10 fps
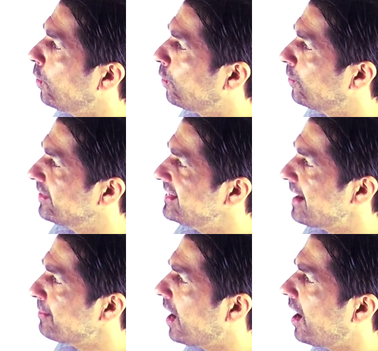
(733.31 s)
or the
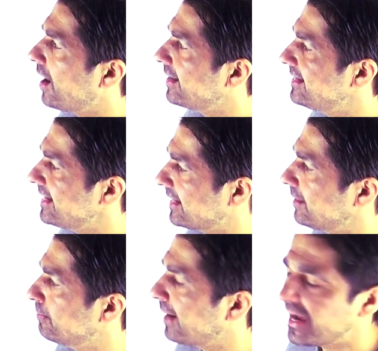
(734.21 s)
Yamaha
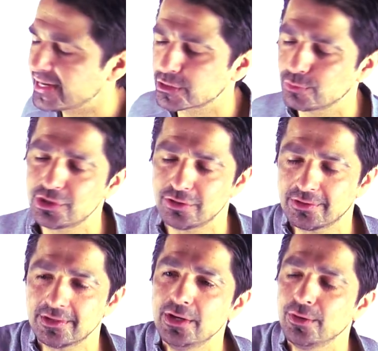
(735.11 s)
Niken bikes, which are,
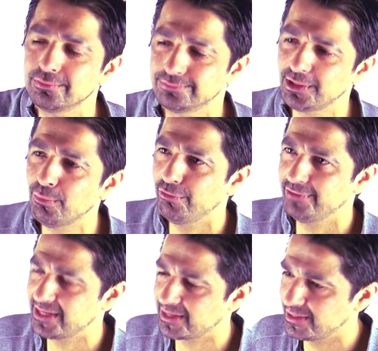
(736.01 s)
you know, somewhat
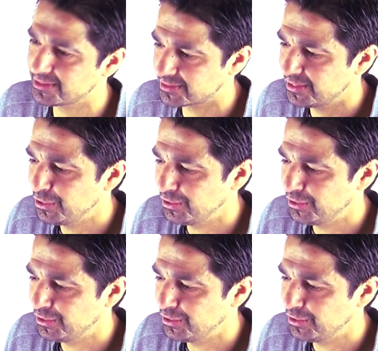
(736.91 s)
ridiculous.